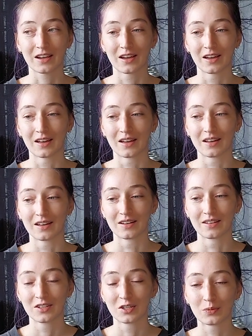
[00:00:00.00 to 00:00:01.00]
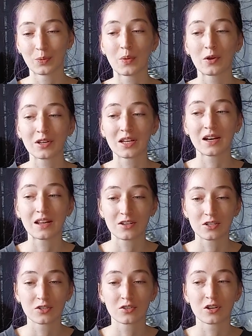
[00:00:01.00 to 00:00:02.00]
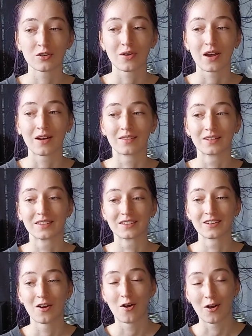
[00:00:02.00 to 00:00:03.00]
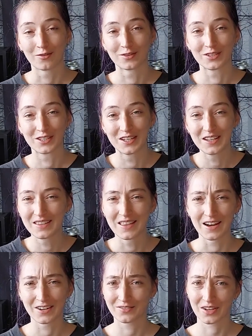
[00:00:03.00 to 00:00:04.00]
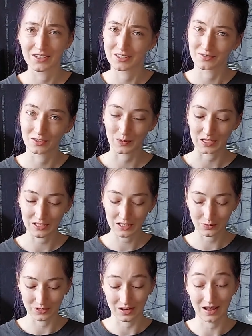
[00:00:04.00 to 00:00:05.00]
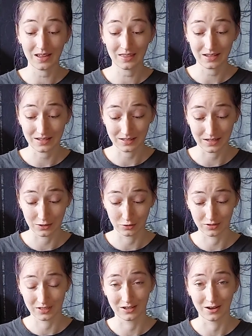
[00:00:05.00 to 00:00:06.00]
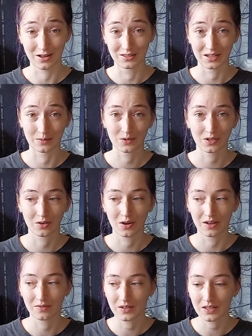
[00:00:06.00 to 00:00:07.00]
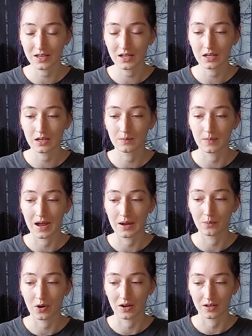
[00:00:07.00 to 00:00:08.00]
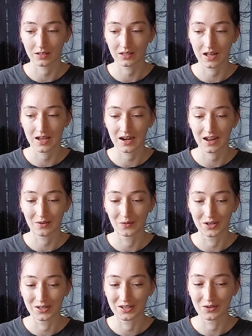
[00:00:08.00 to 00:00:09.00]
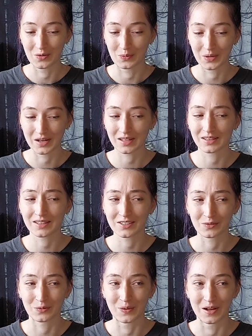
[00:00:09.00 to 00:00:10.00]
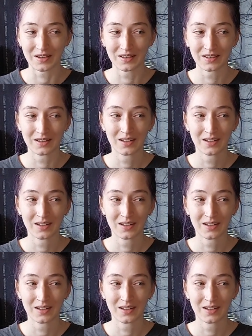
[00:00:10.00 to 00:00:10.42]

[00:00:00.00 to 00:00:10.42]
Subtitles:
an industry around harvesting that invasive species, which I think is an interesting concept. So I feel like in my product line, I want to incorporate at least one